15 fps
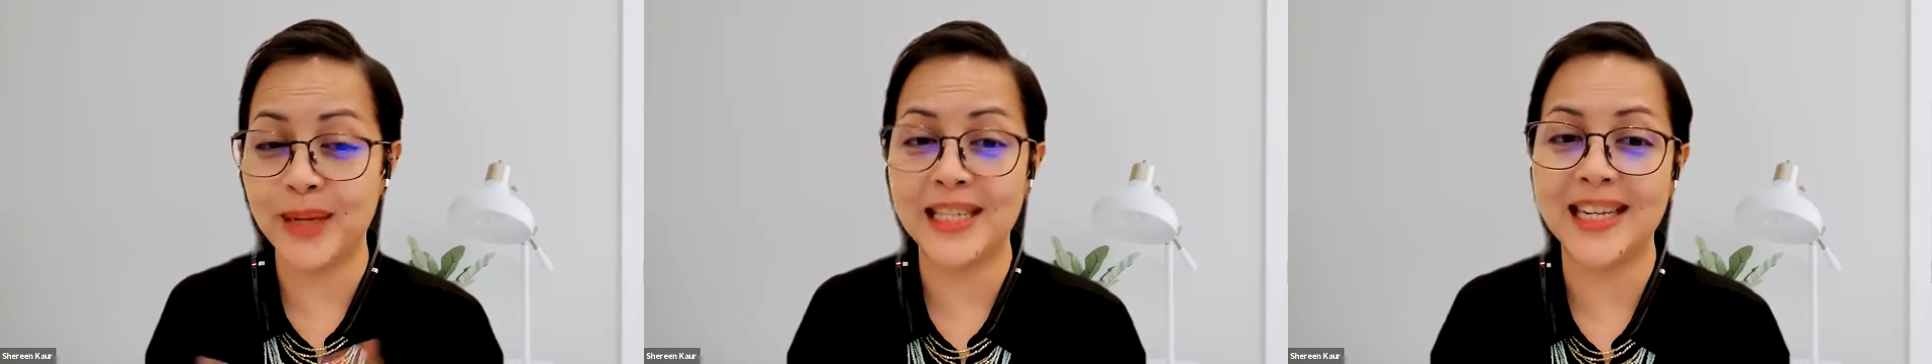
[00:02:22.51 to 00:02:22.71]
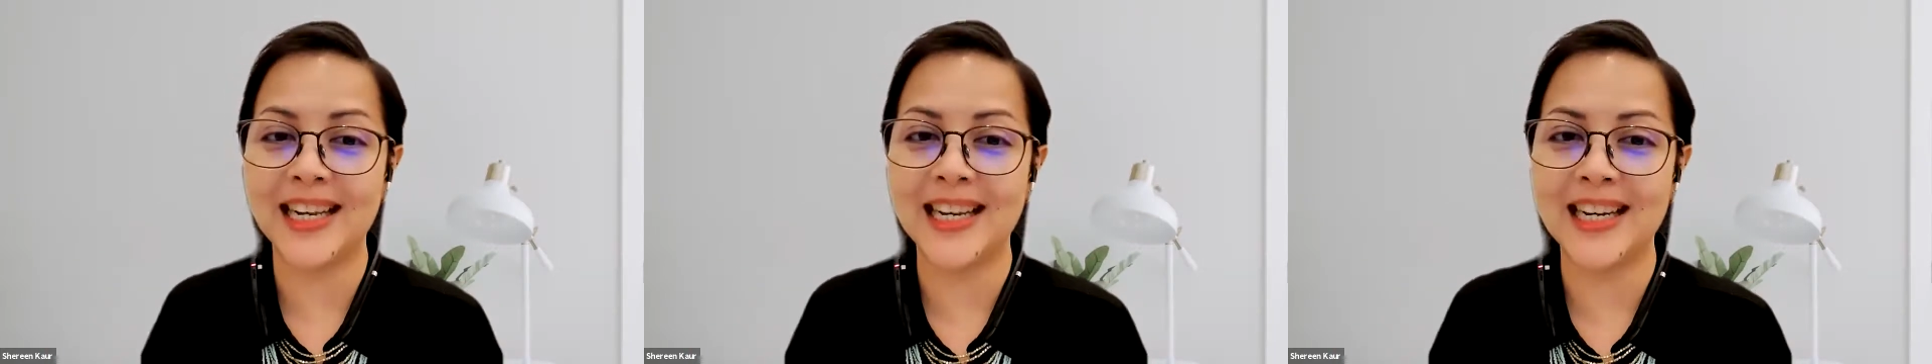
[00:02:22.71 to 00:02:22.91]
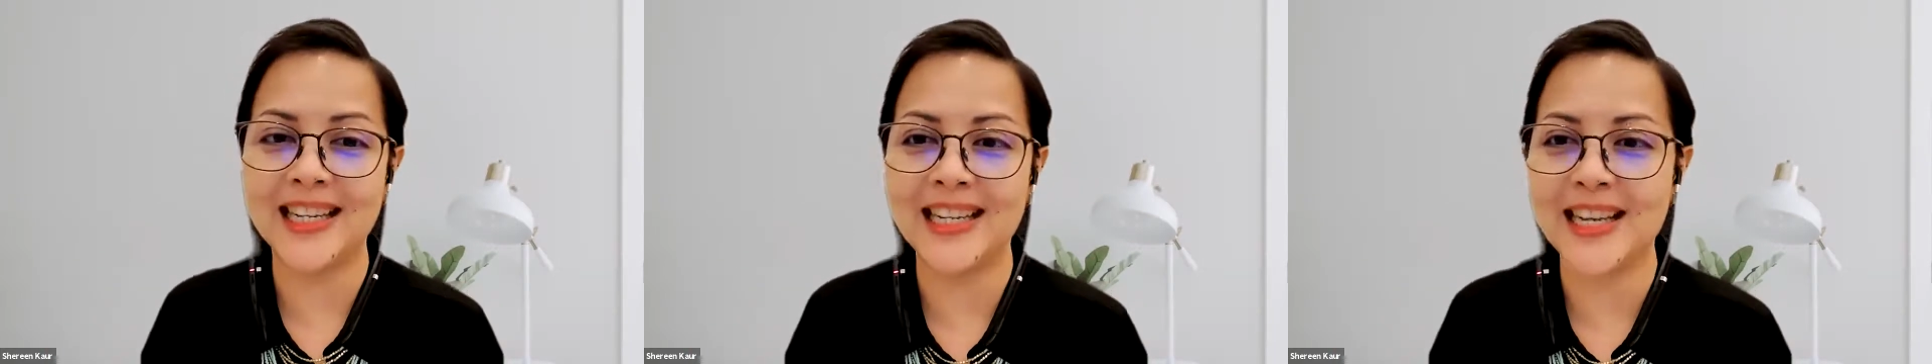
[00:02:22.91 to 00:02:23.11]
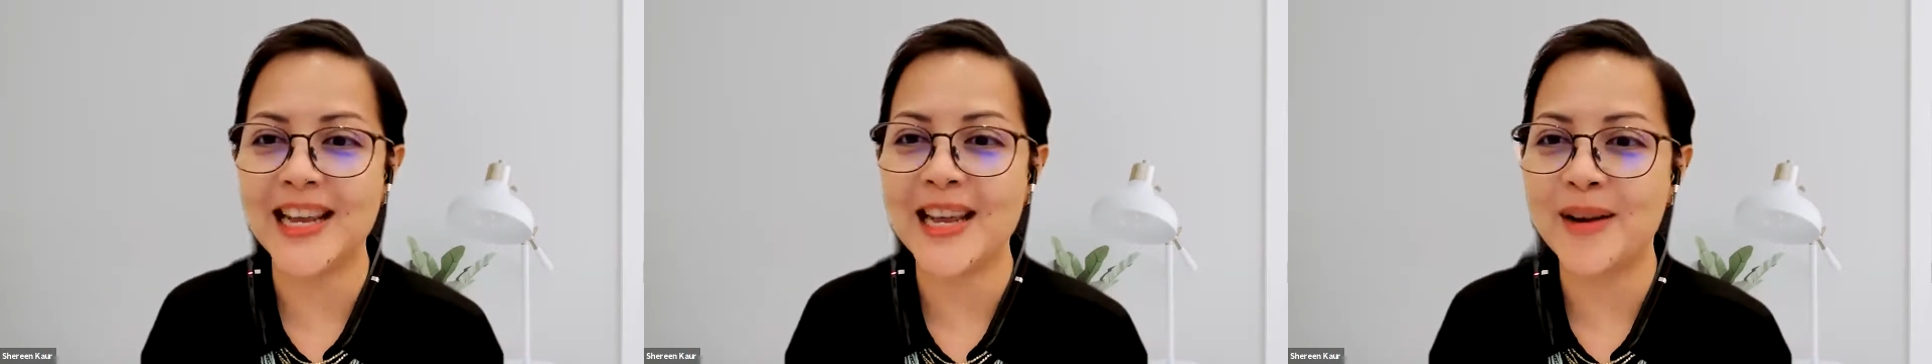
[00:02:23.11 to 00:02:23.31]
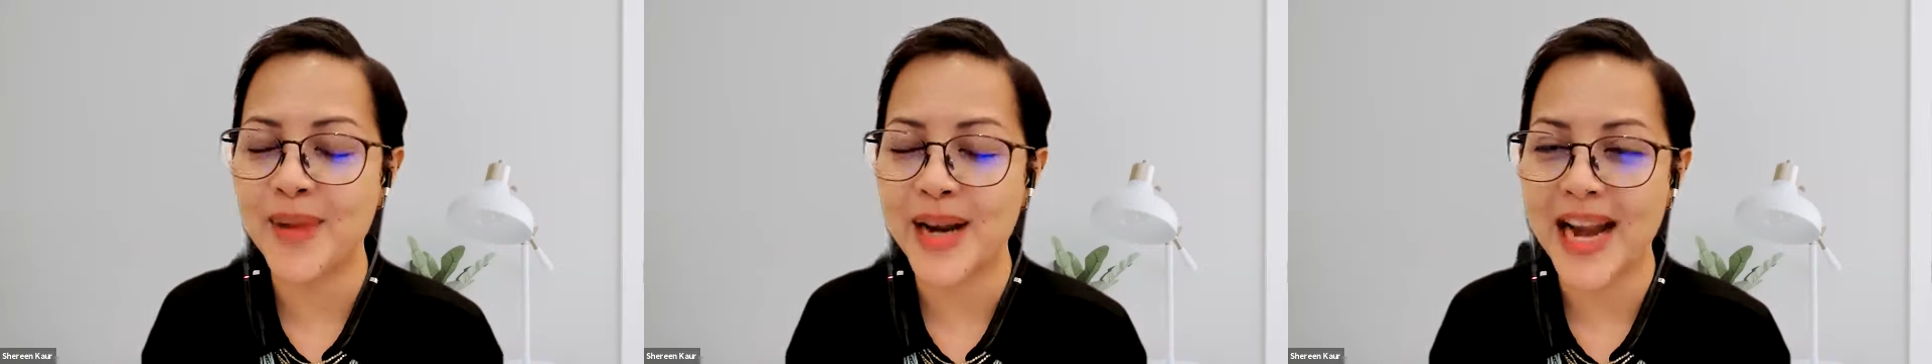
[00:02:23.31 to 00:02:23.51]

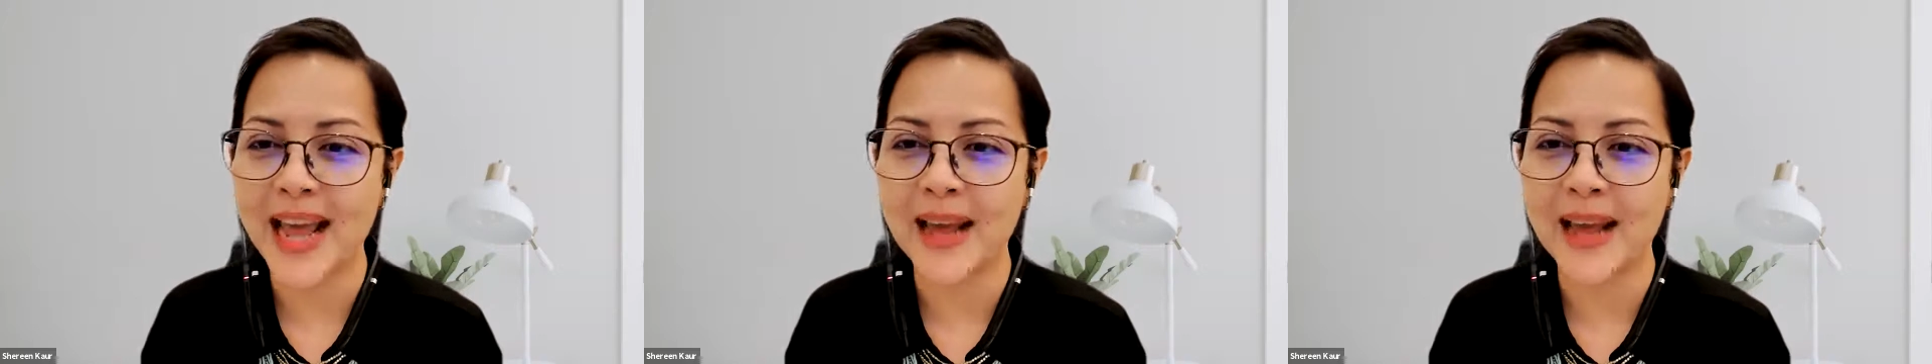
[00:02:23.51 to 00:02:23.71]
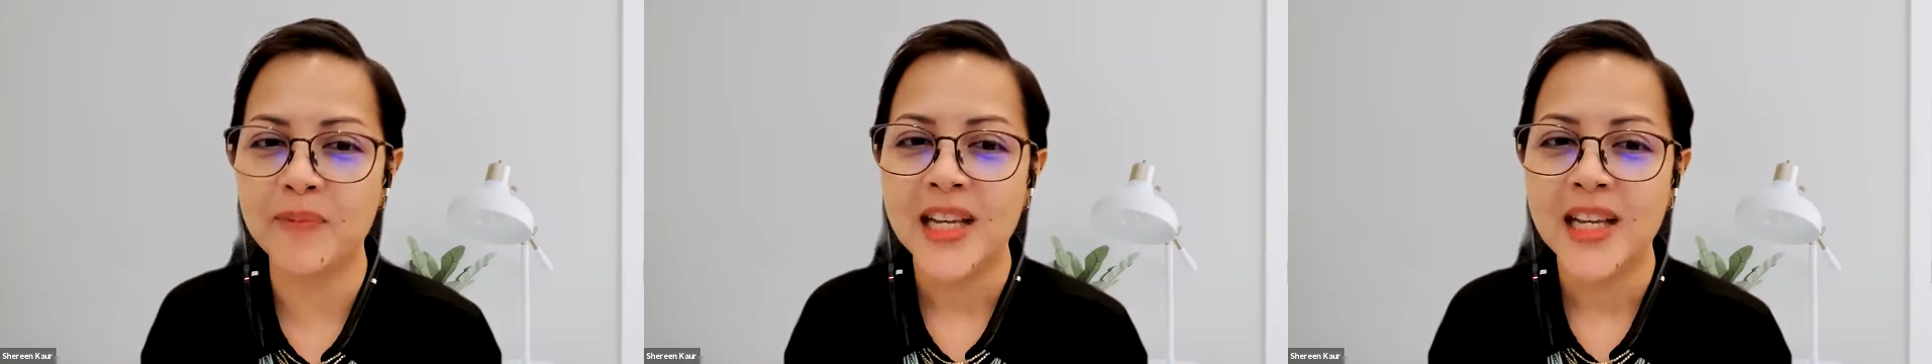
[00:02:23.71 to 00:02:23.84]
particularly in Penang.